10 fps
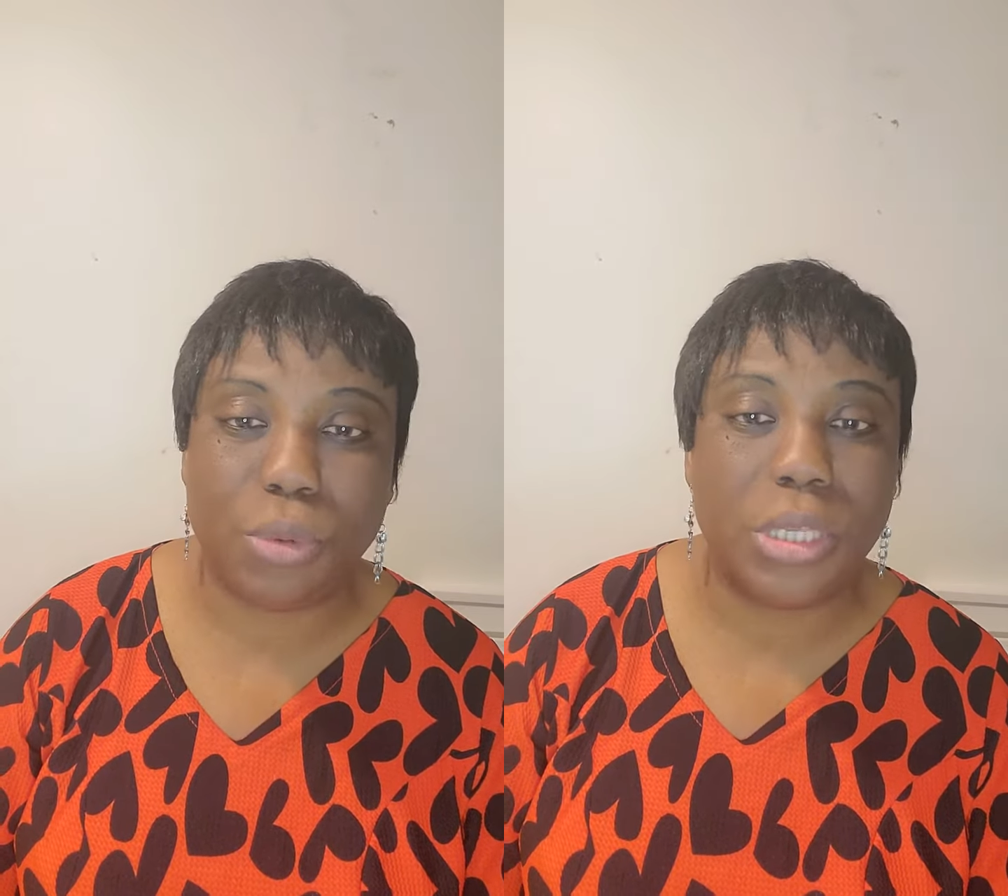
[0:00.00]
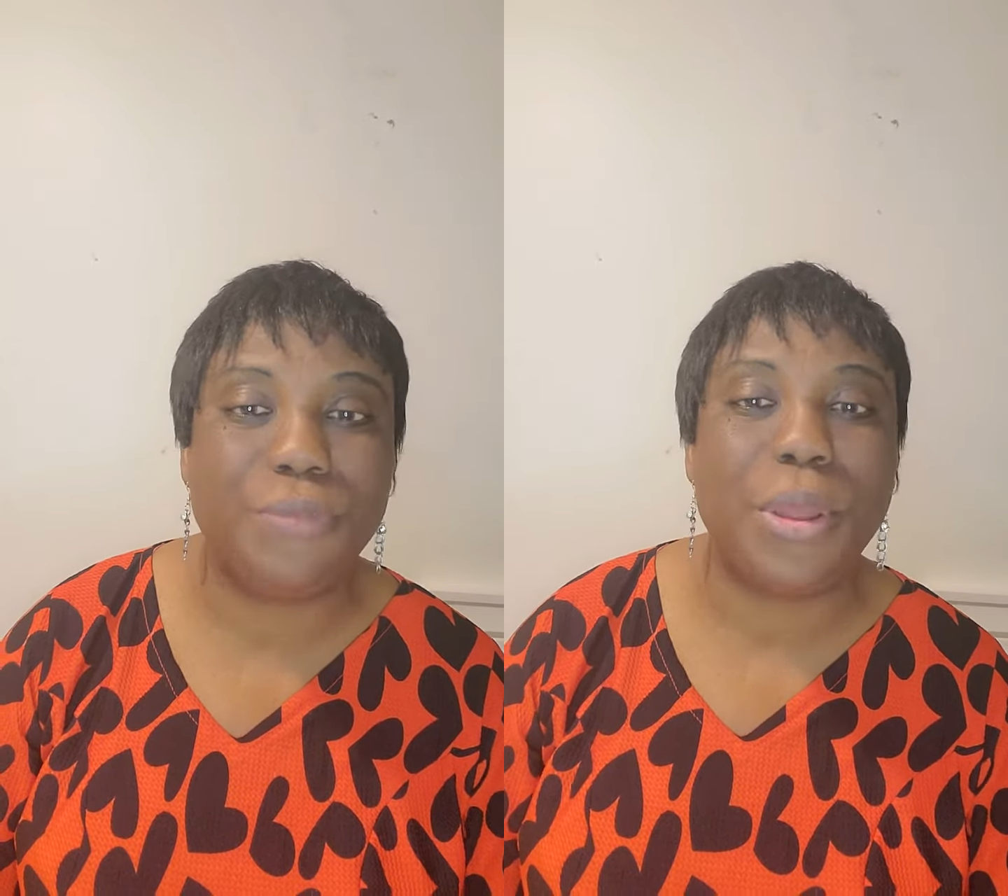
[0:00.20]

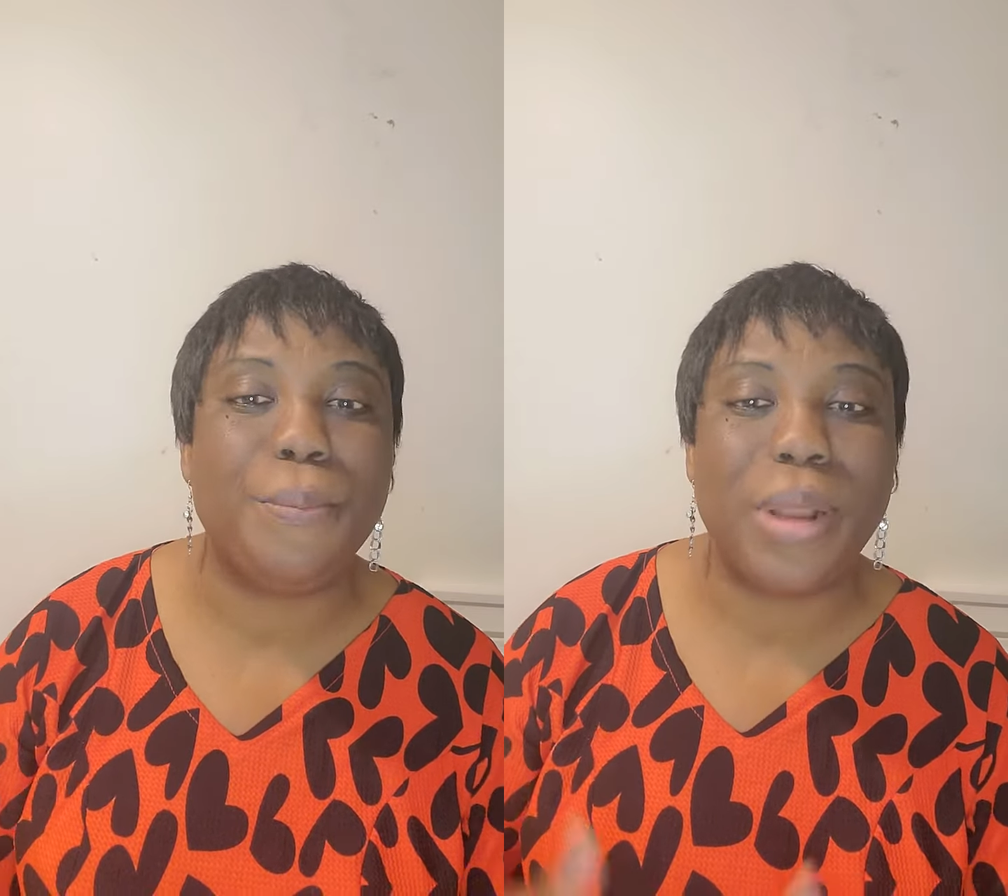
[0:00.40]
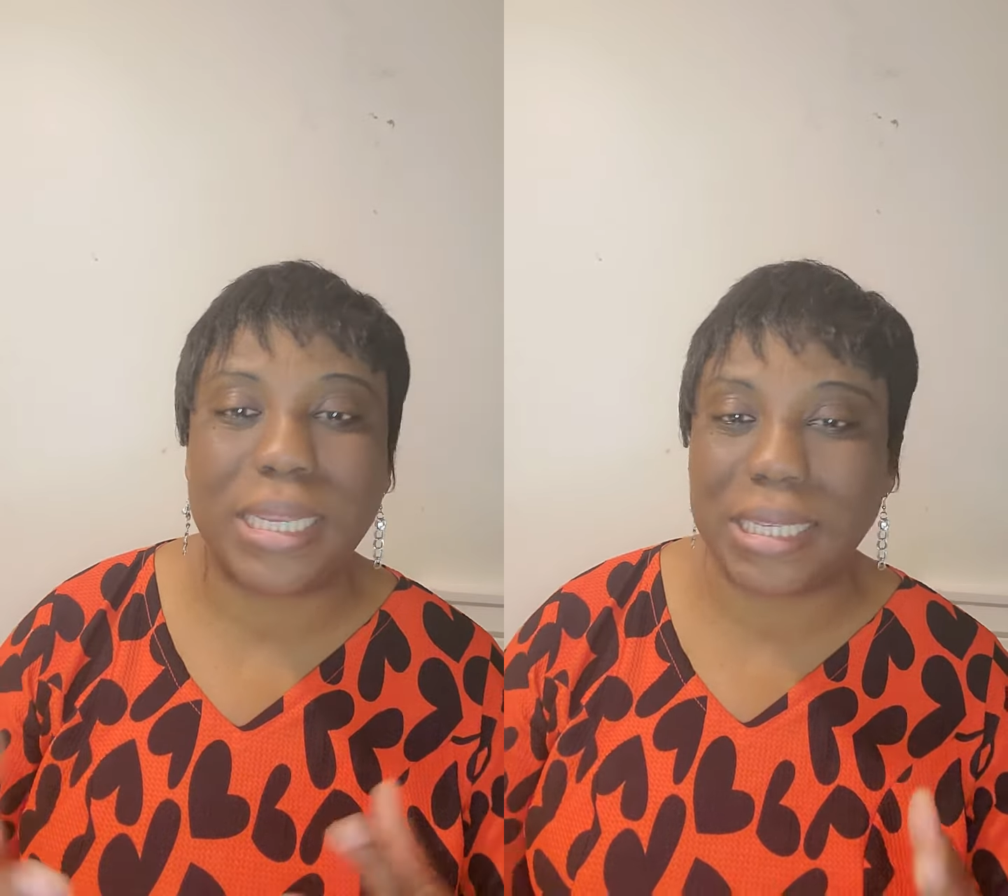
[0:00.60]
with
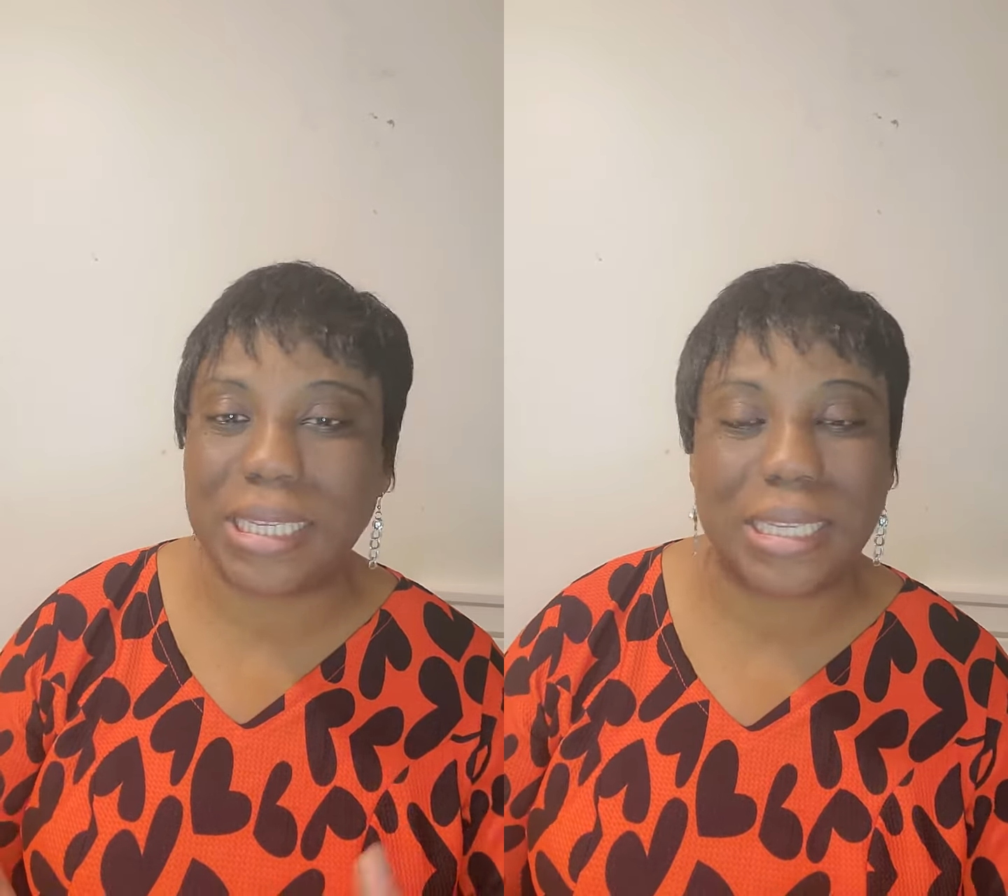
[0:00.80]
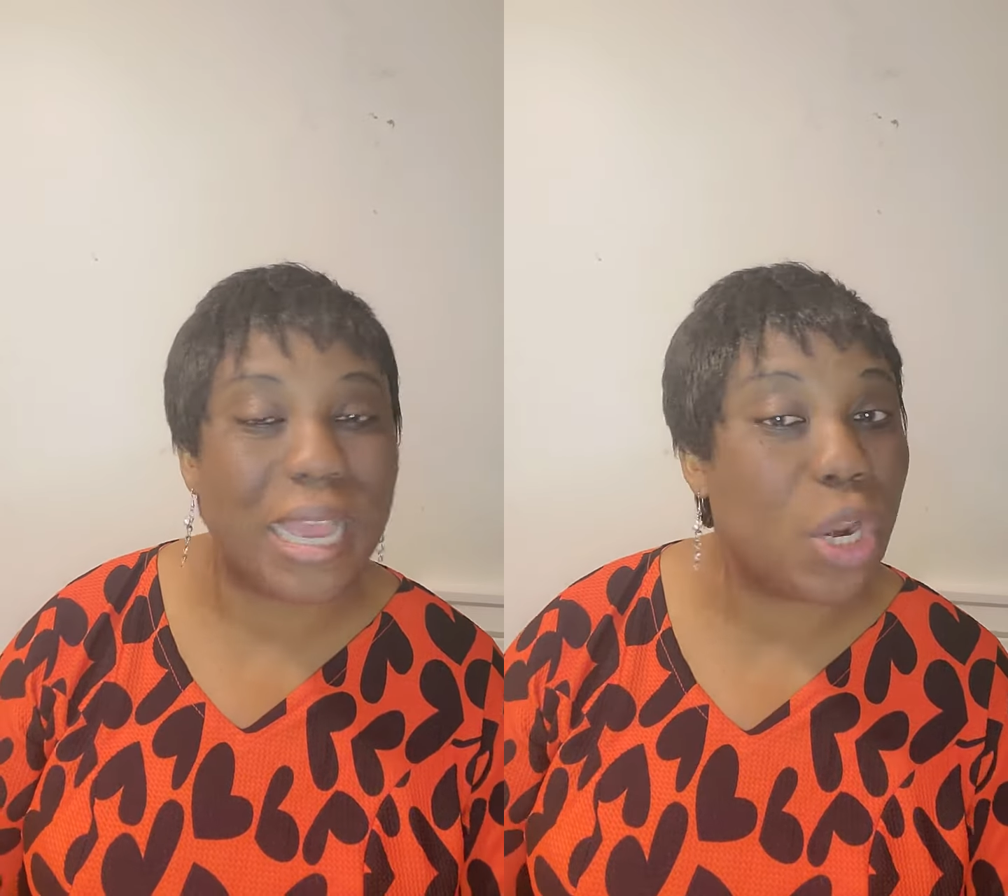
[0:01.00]
different blessings